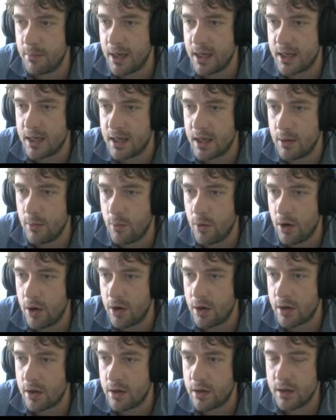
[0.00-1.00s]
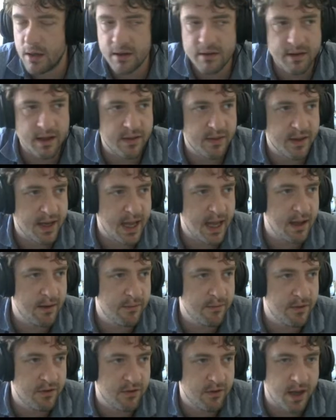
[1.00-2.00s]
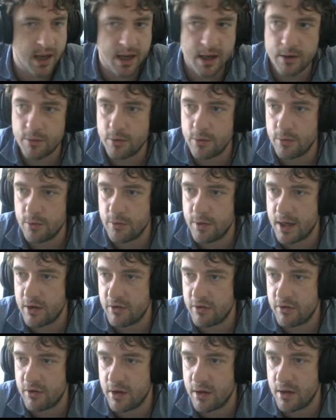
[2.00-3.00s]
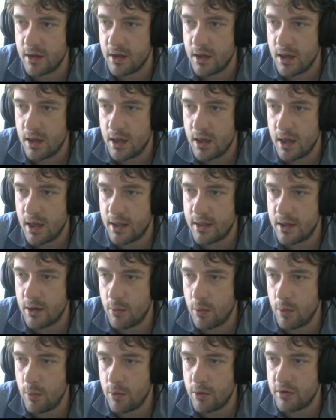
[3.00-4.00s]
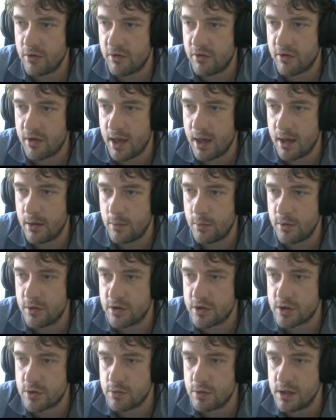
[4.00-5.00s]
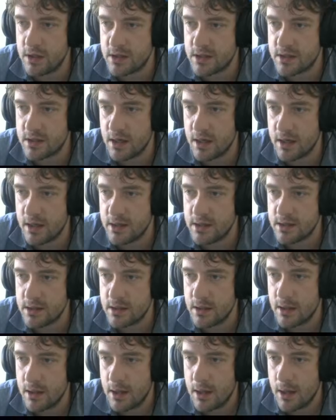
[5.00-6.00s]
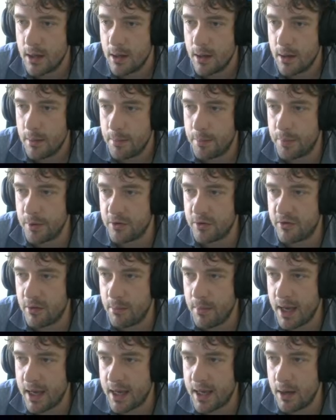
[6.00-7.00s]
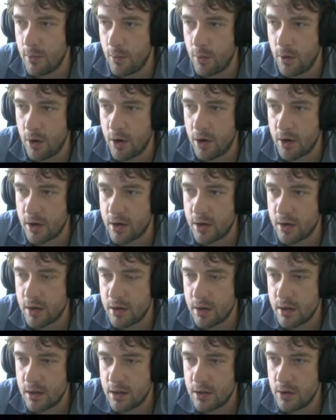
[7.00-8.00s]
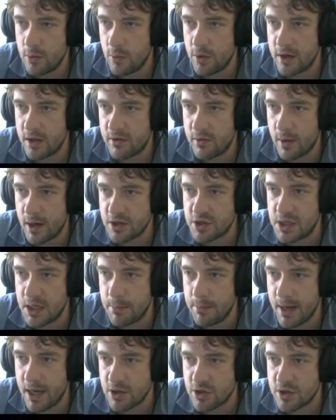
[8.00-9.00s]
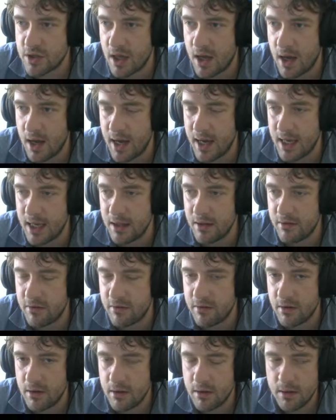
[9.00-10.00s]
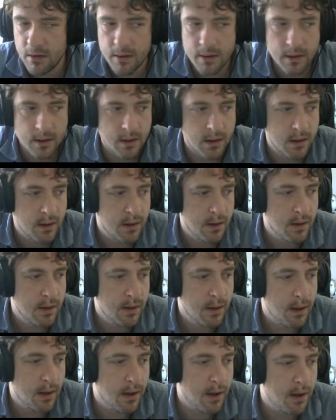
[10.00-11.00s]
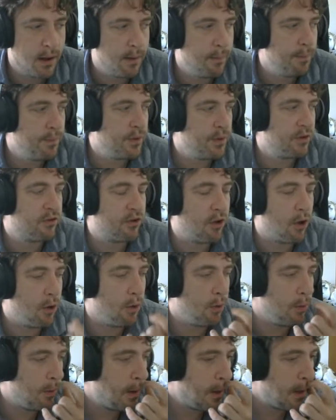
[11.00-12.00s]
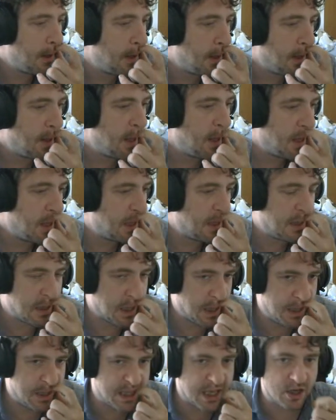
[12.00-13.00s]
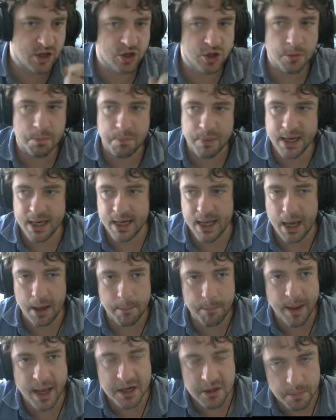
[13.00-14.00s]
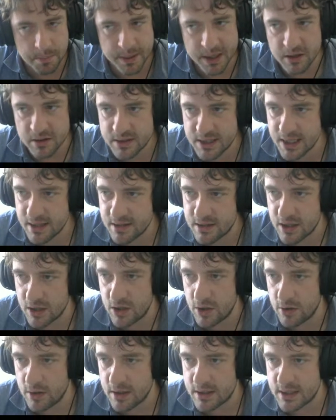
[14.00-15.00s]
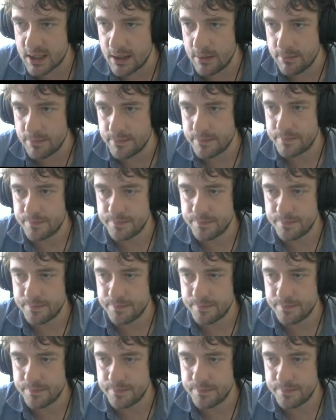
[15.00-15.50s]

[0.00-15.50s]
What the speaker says: making it work. It's like the canvas scaler and all that shit. I think we want scale with screen size, but to make it work, you want it to actually match the height. So this should be like better built into Unity.